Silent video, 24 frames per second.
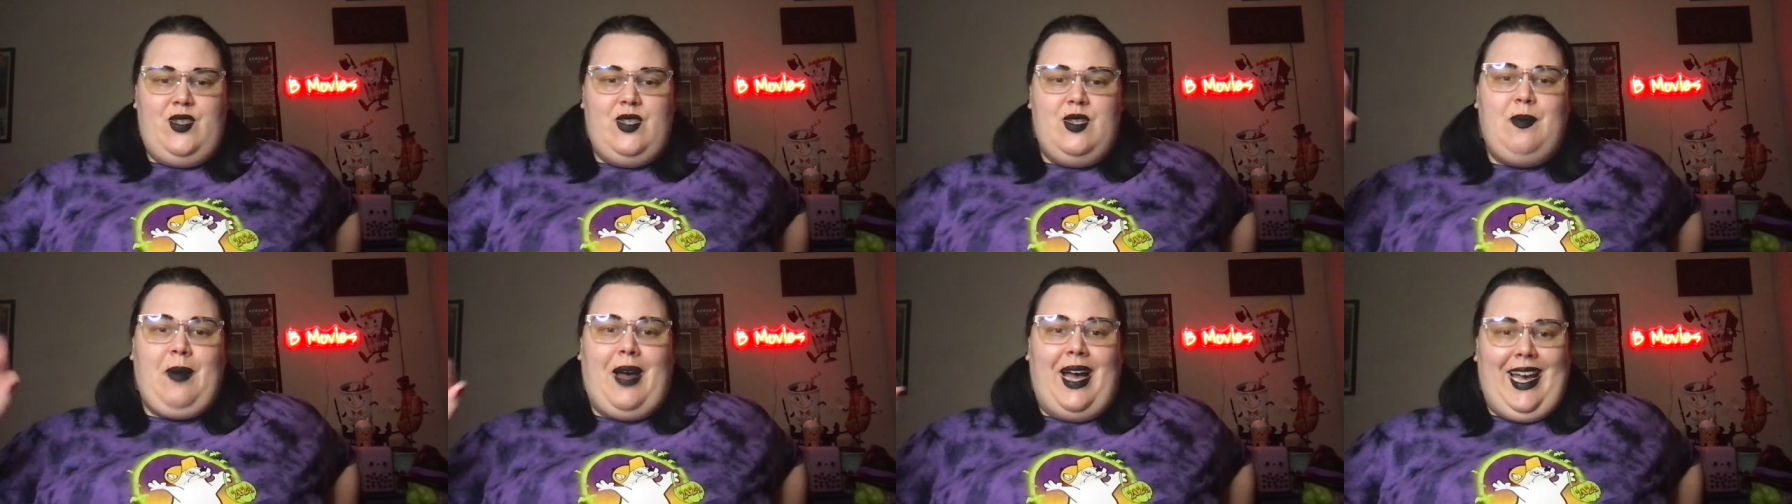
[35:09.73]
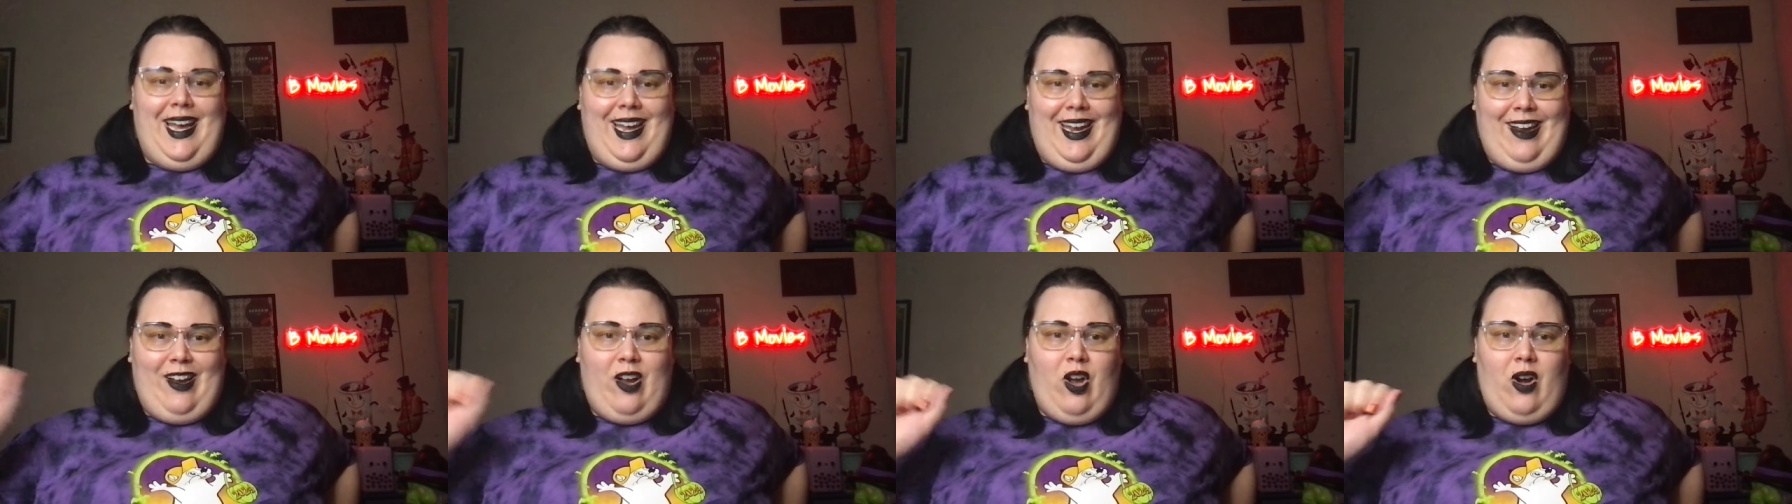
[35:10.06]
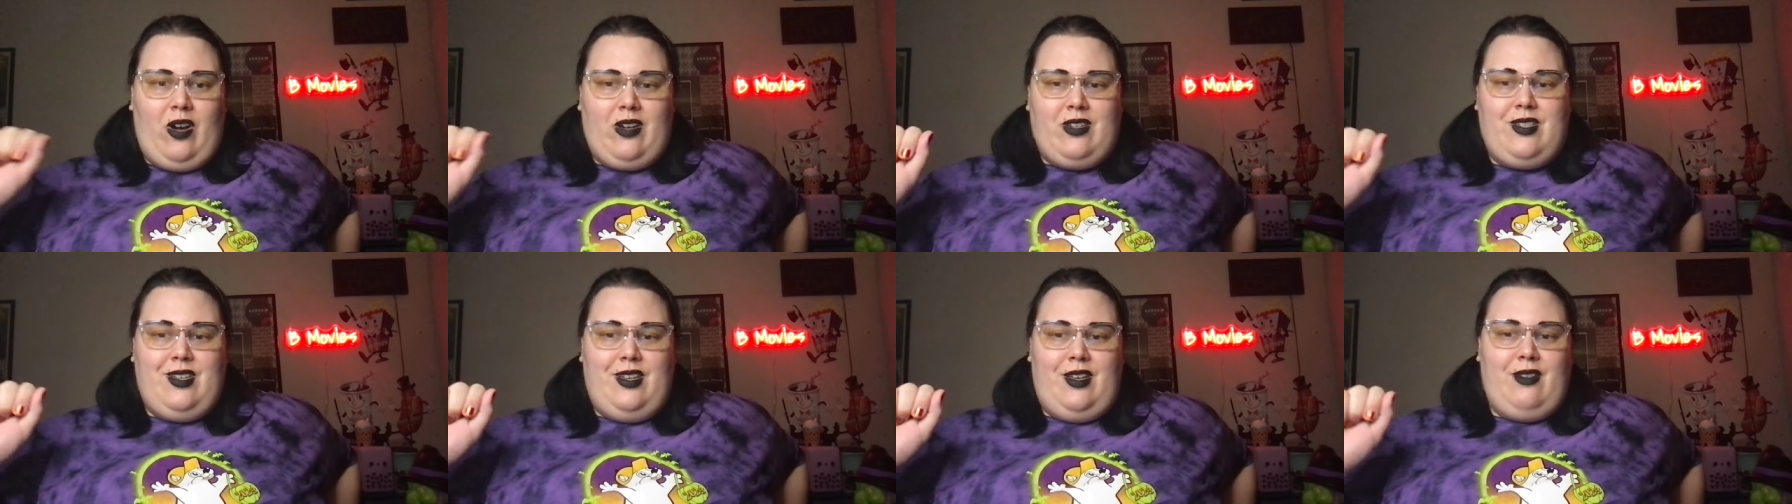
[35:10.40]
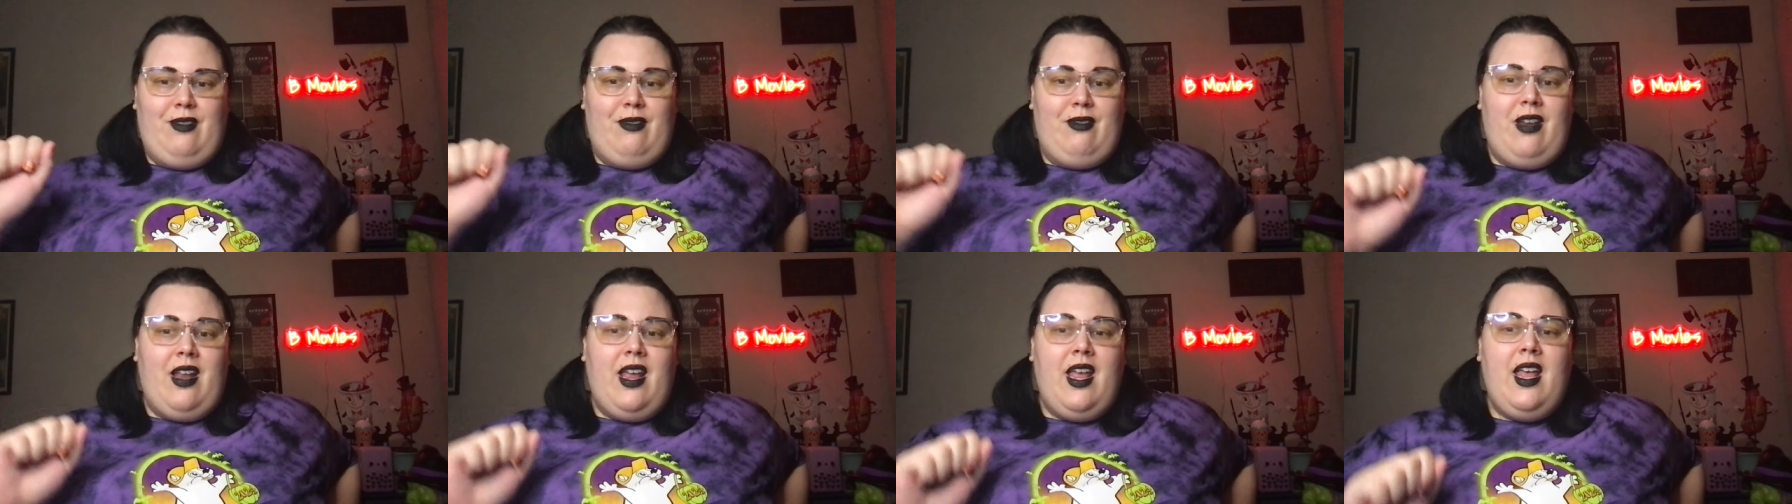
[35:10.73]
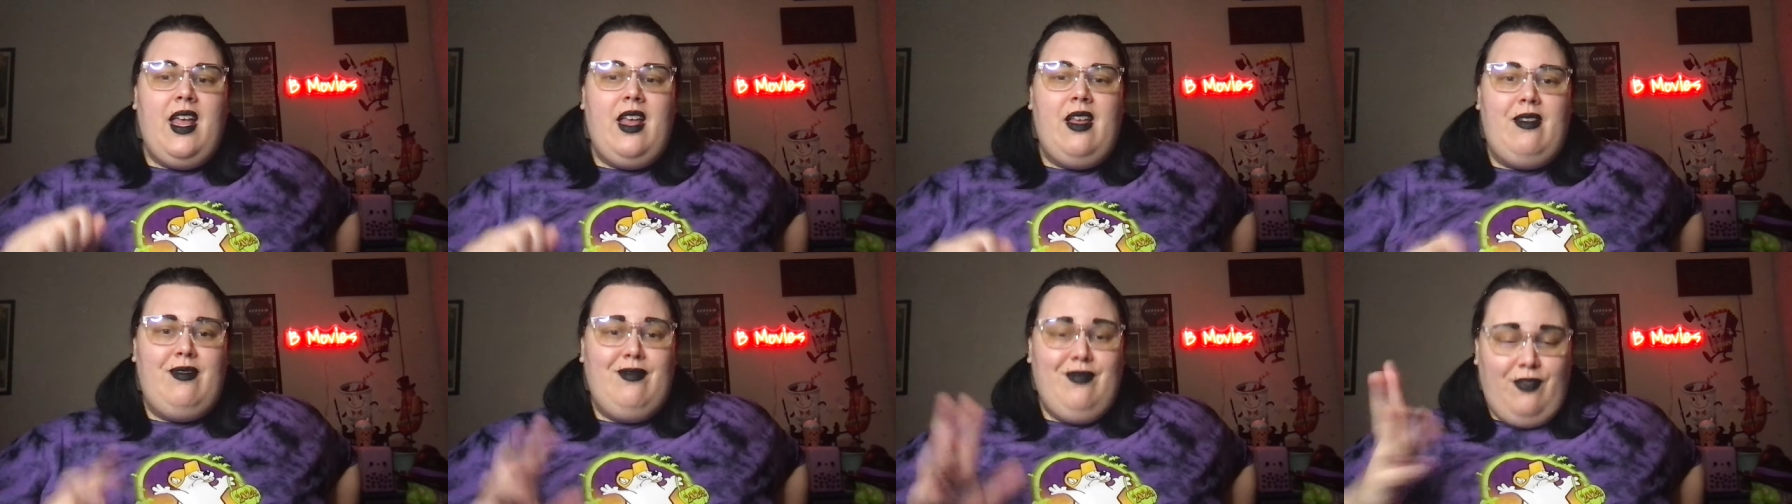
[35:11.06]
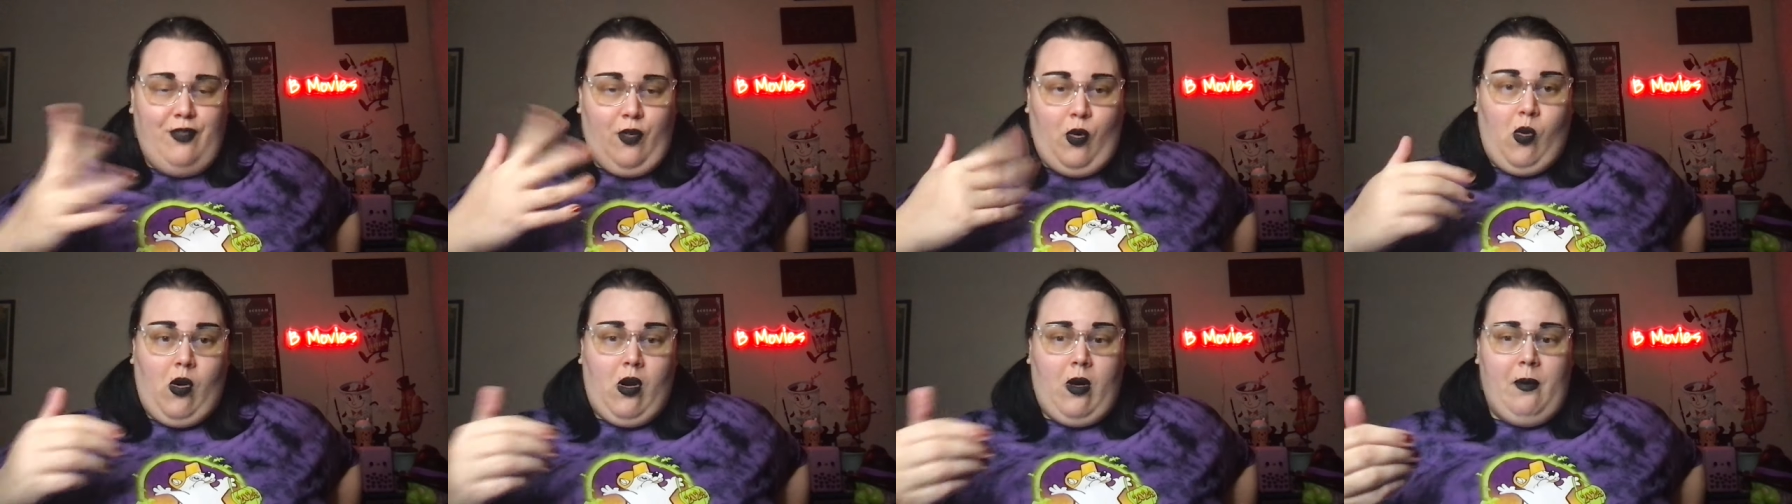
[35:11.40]
spy cartoon
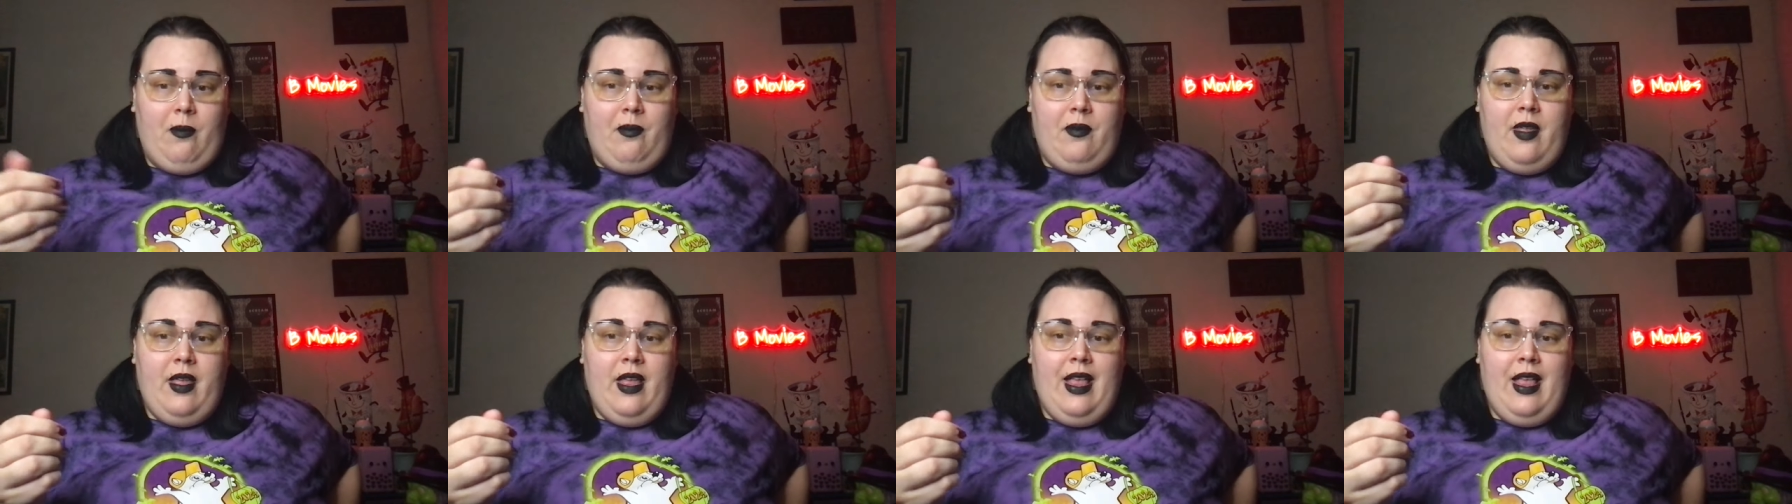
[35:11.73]
form.